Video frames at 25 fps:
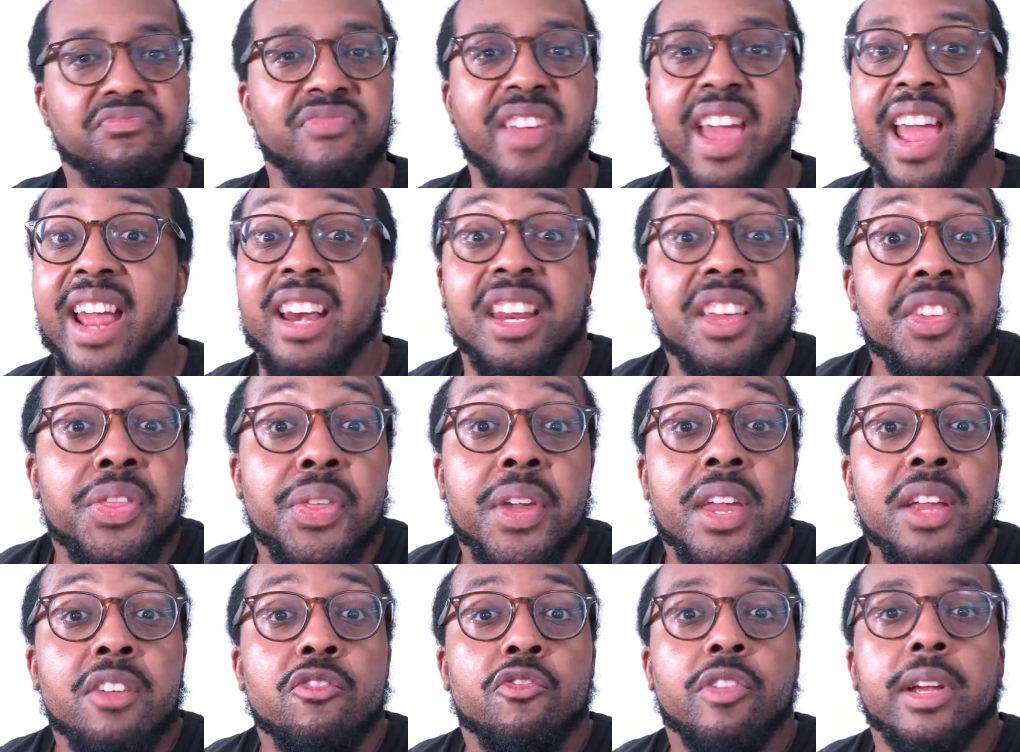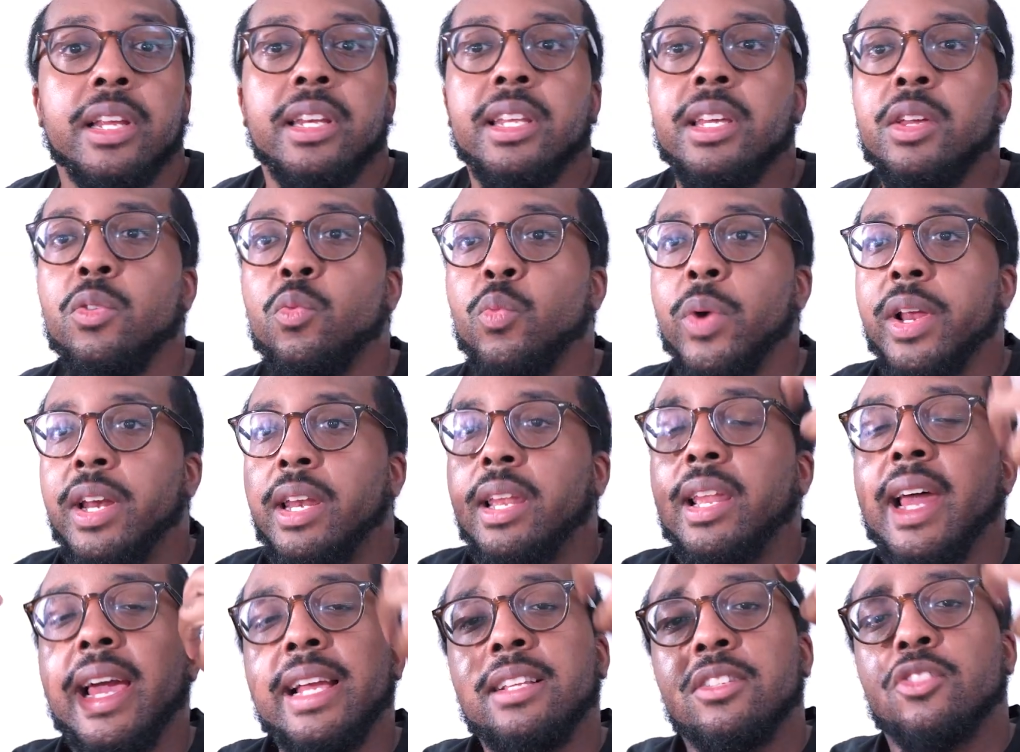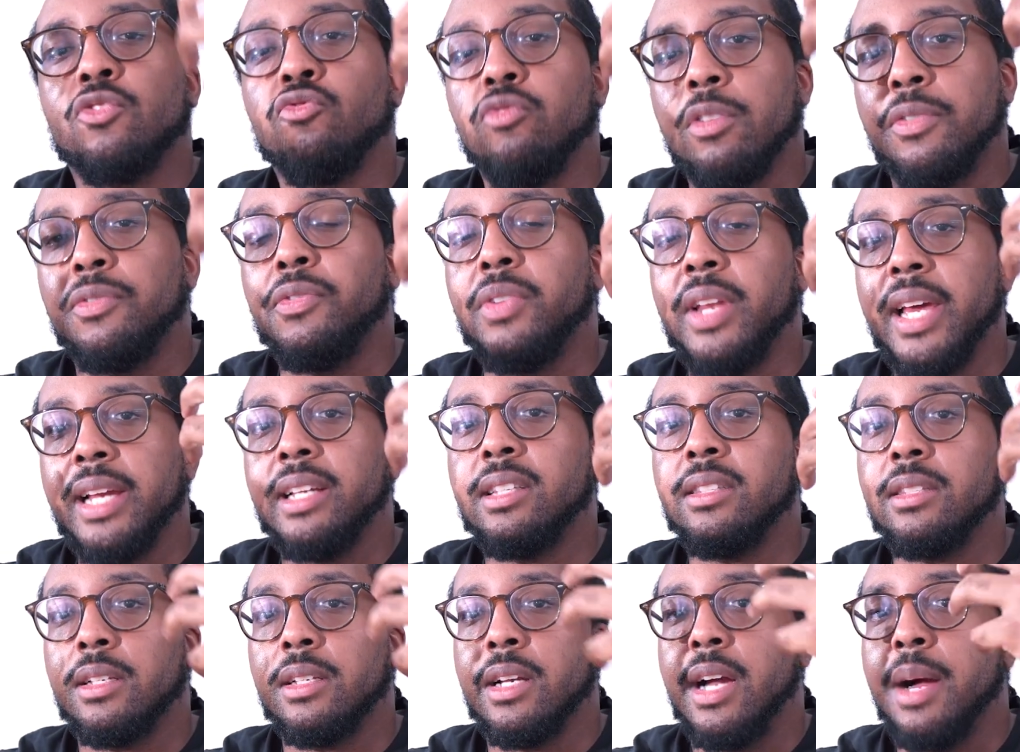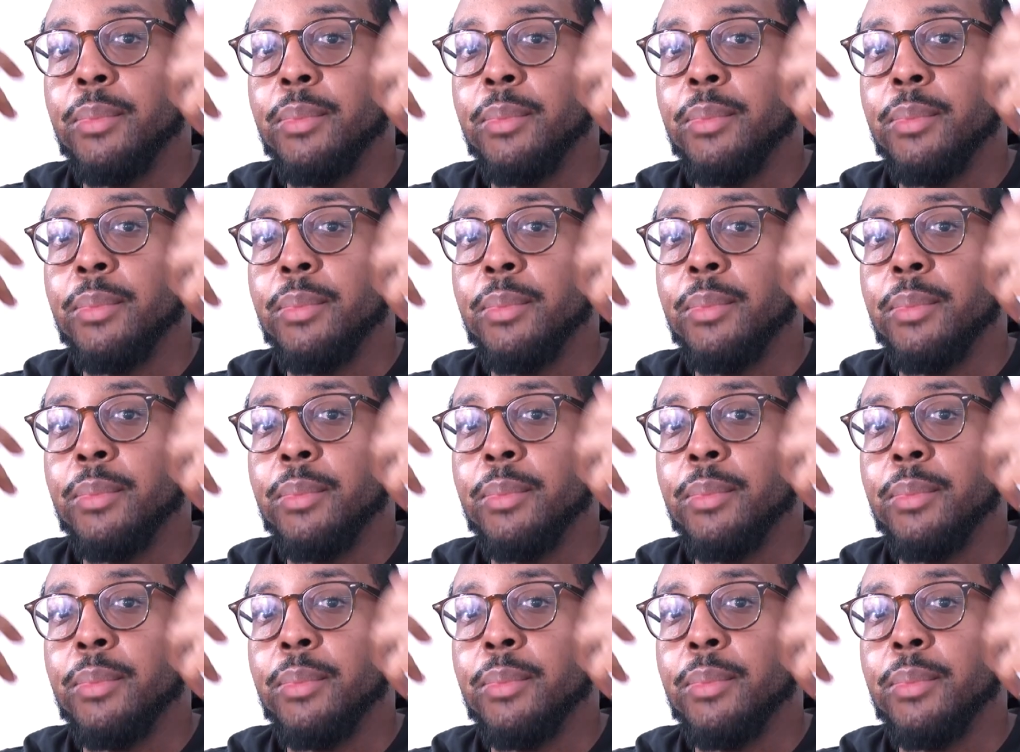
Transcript: anything really, when lights reflect